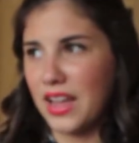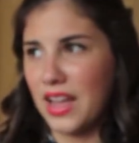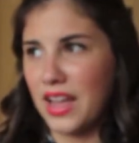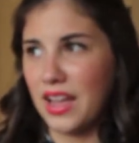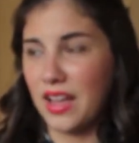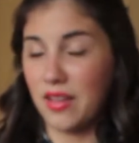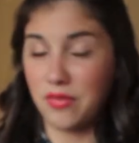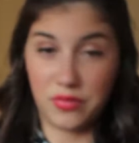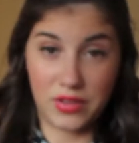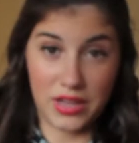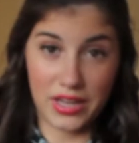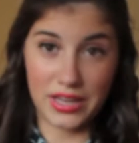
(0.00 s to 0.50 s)

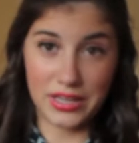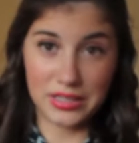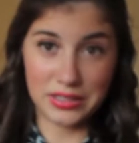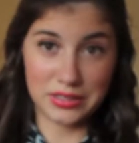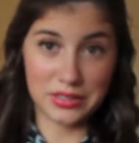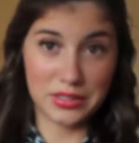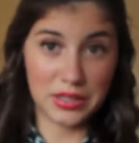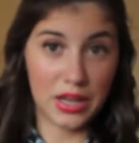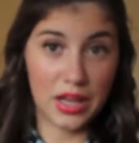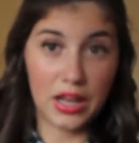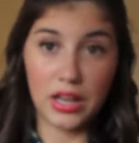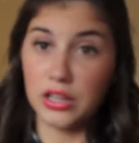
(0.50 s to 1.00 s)
I've
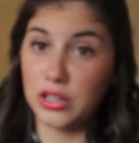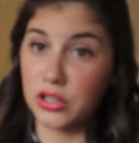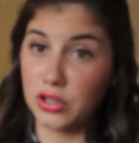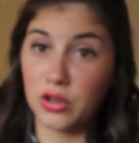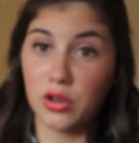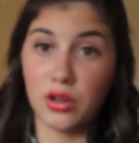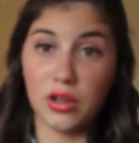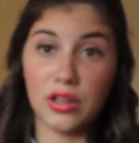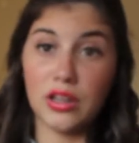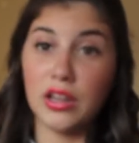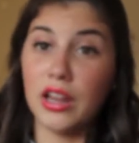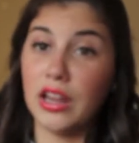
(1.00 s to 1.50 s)
gained a
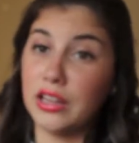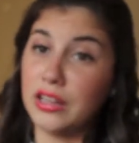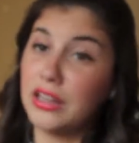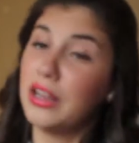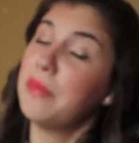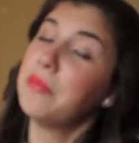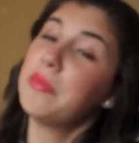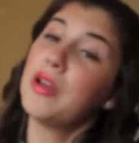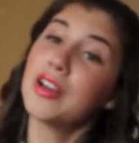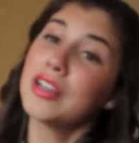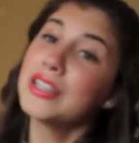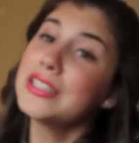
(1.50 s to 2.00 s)
little,
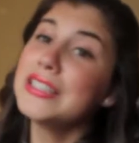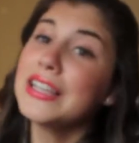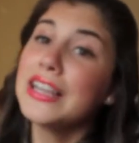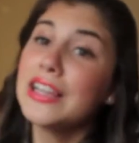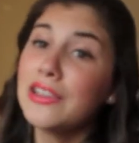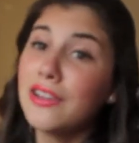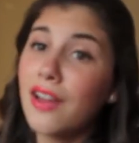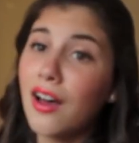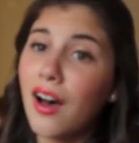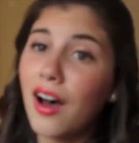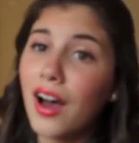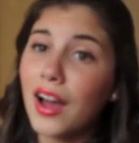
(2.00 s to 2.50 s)
I'm not gonna say
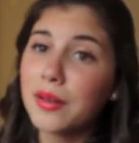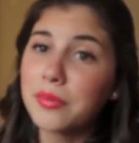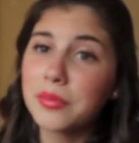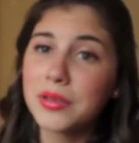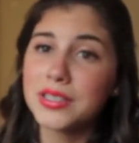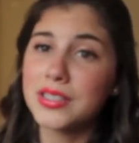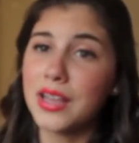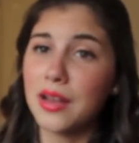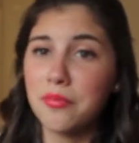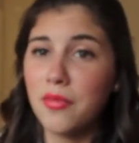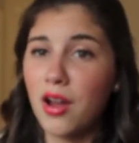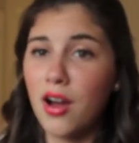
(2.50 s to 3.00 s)
a lot
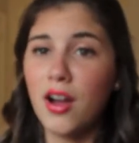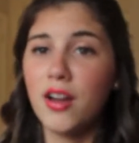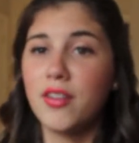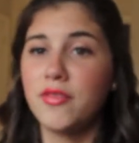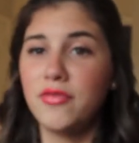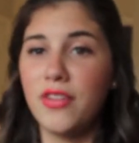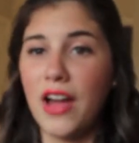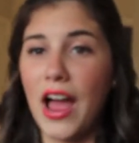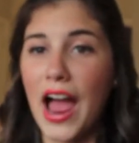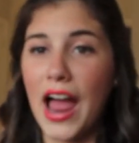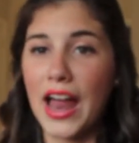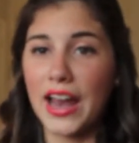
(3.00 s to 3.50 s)
because I'm
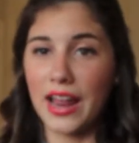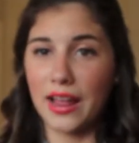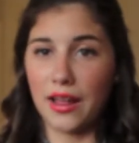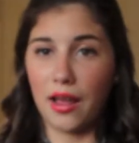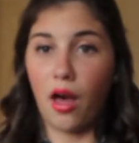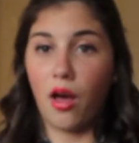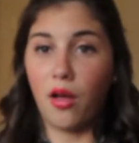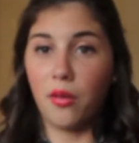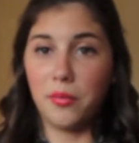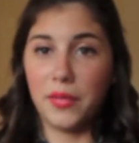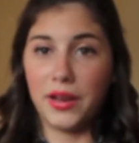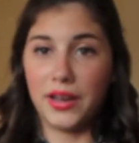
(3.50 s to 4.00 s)
not fat,
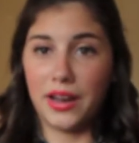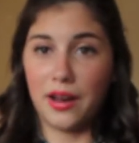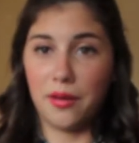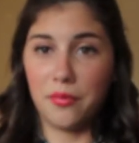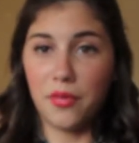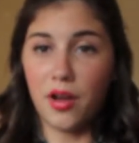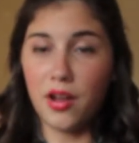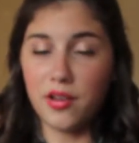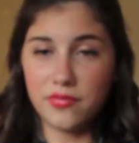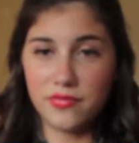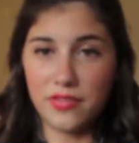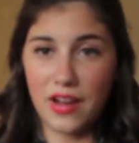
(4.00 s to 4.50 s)
I'll admit it,
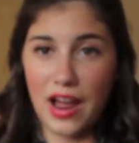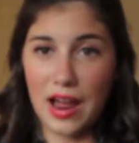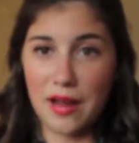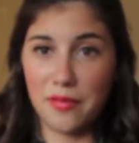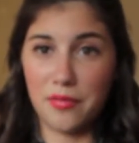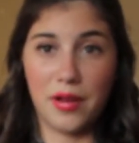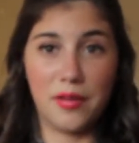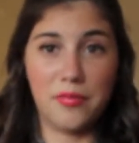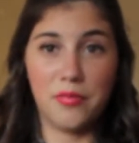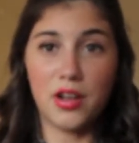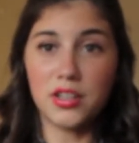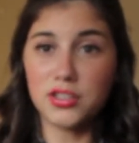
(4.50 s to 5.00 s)
I'm not fat,
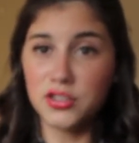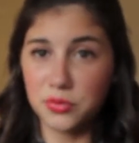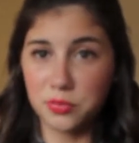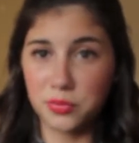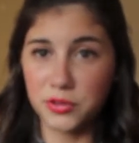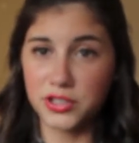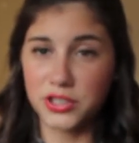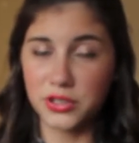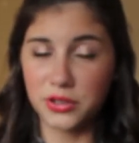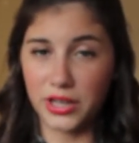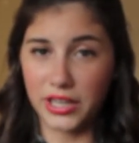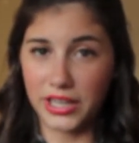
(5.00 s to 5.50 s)
but I'm not
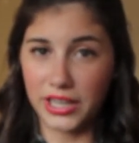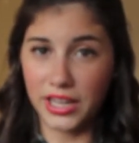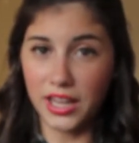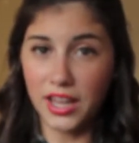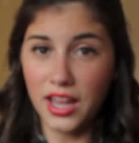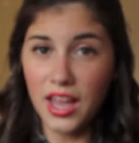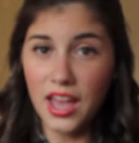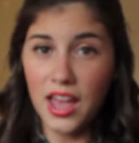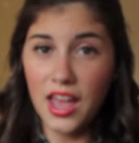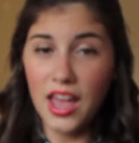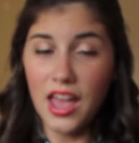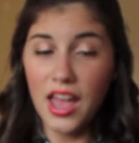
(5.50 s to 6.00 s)
super skinny.
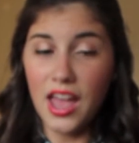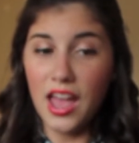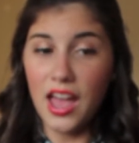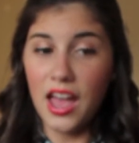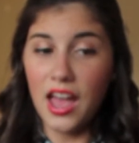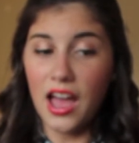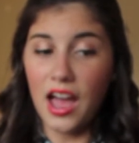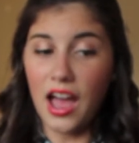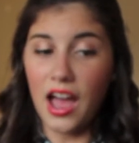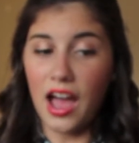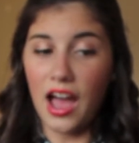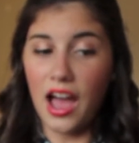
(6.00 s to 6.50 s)

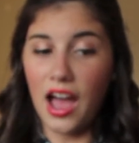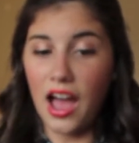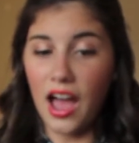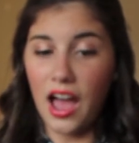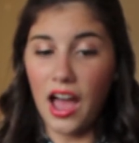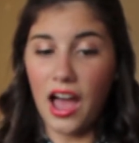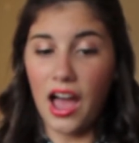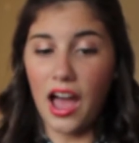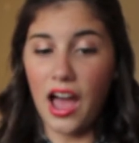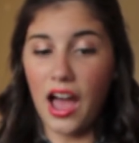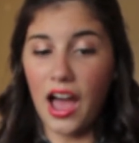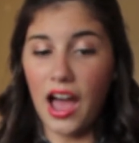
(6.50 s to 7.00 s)

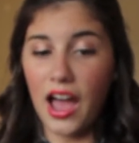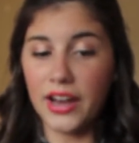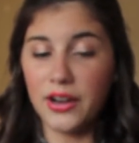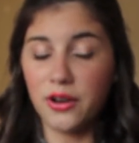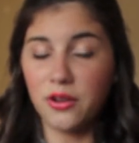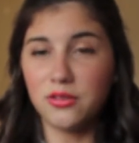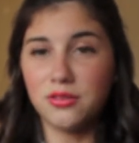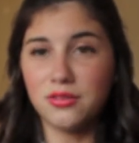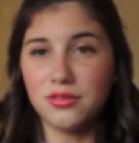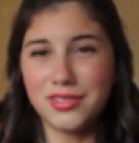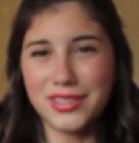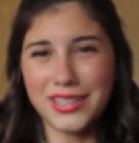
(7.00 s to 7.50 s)
I
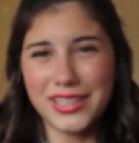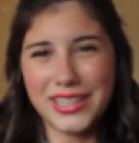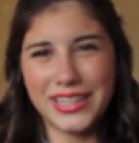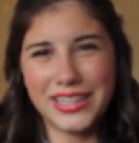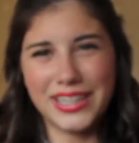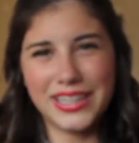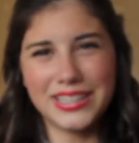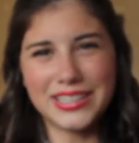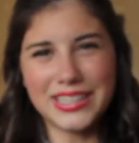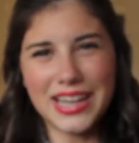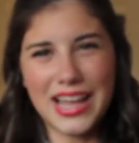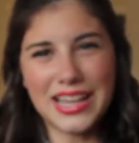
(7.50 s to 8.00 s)
don't
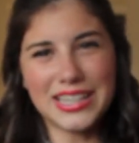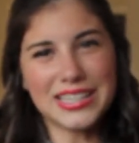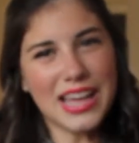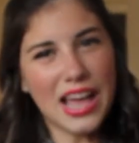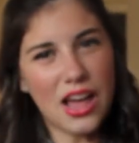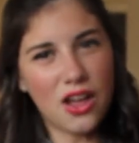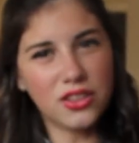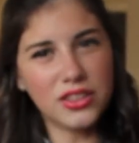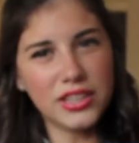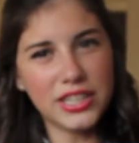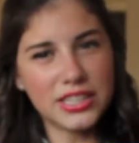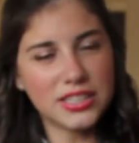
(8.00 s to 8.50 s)
eat as
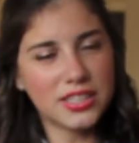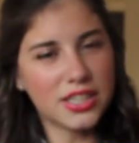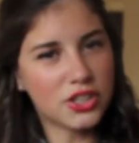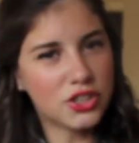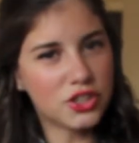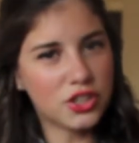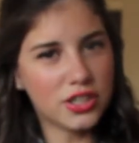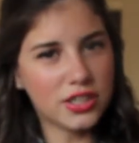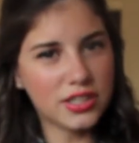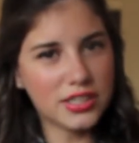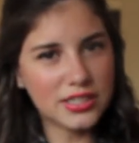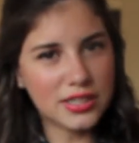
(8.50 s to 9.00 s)
healthy as I
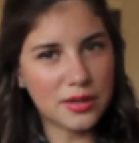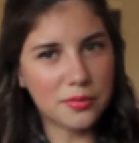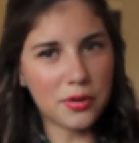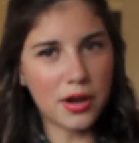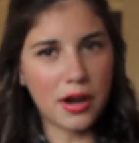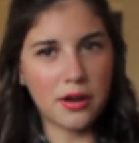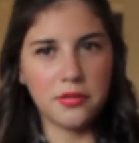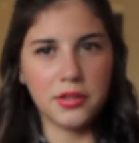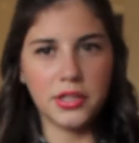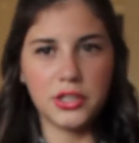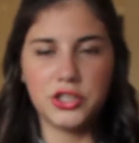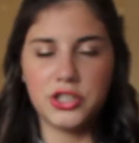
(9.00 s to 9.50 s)
should in the summer.
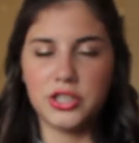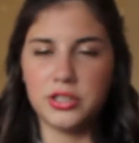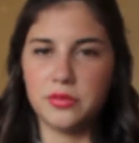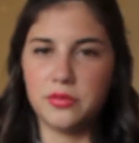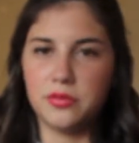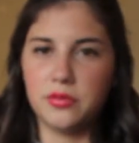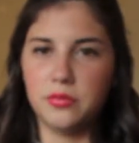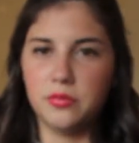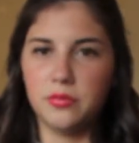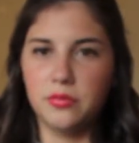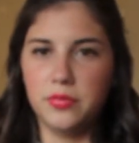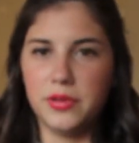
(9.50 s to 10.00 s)
I really should
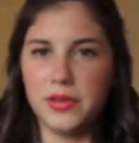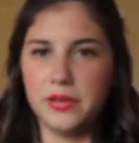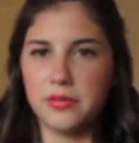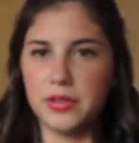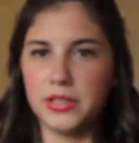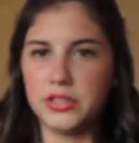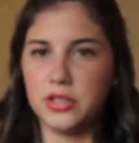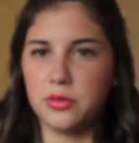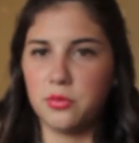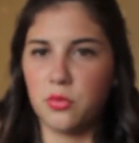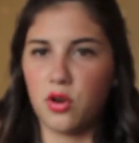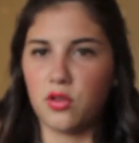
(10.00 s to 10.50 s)
be
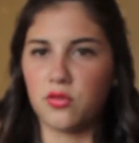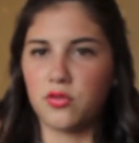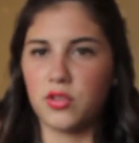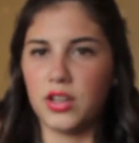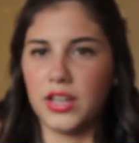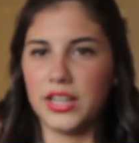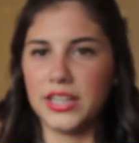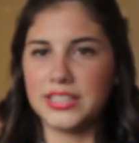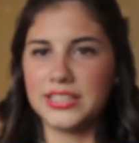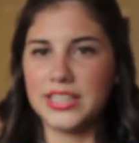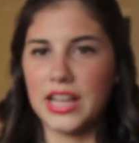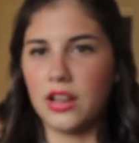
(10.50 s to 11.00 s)
reaching more for
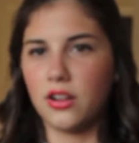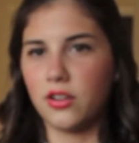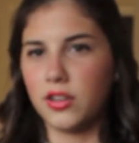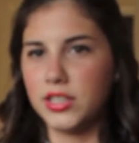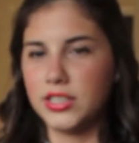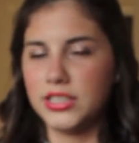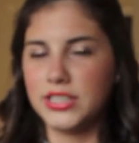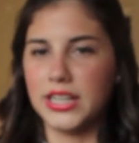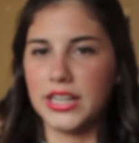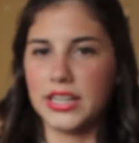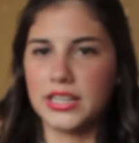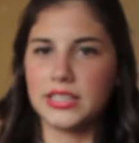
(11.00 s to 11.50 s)
like celery
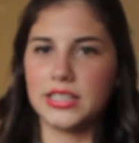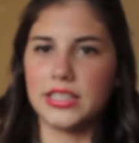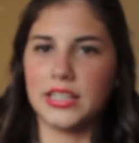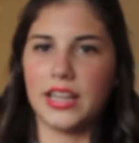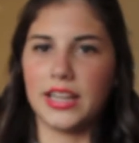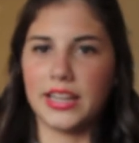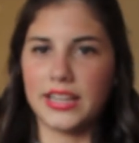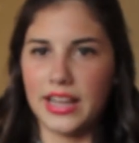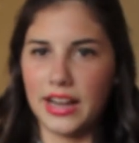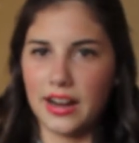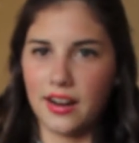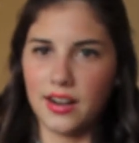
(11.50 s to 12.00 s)
sticks and
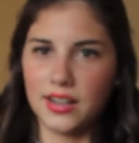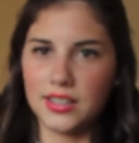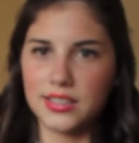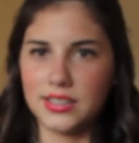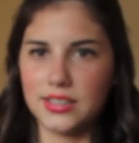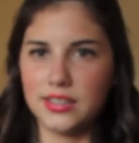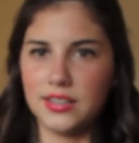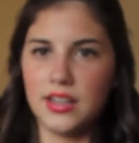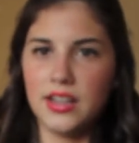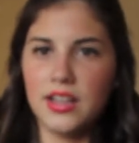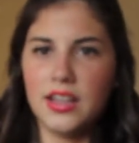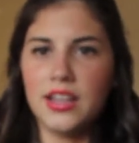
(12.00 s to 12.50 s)
like
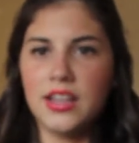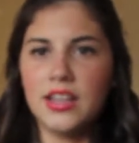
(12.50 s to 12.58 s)
carrots and